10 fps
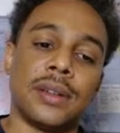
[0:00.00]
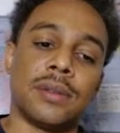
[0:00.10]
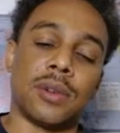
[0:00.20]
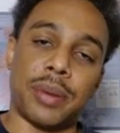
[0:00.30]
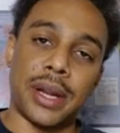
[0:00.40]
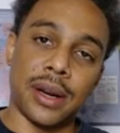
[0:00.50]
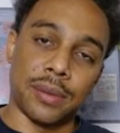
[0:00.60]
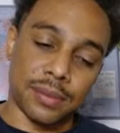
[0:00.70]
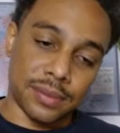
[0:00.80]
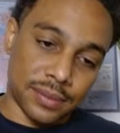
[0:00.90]
Repeat
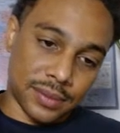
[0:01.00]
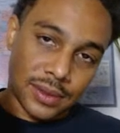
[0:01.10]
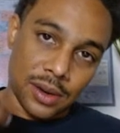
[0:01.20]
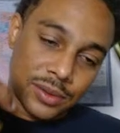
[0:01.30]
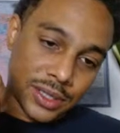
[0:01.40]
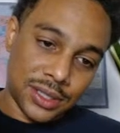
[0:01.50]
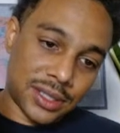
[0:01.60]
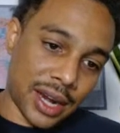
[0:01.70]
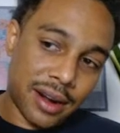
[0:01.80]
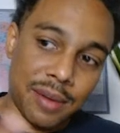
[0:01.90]
them. Don't just
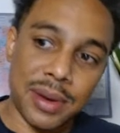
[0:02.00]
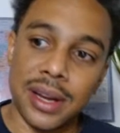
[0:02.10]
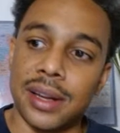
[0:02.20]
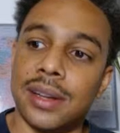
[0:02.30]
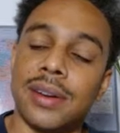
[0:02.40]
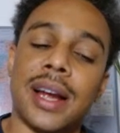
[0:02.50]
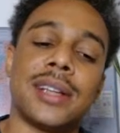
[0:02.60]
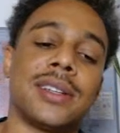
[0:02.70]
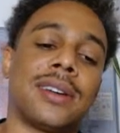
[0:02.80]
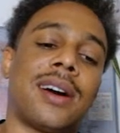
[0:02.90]
stare at me. You
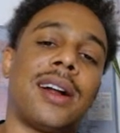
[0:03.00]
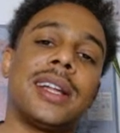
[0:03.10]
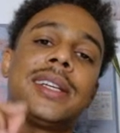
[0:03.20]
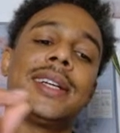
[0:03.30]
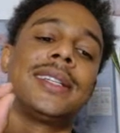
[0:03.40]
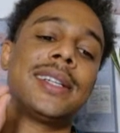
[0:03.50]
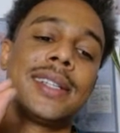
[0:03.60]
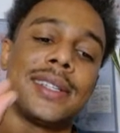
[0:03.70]
guys are all addicted to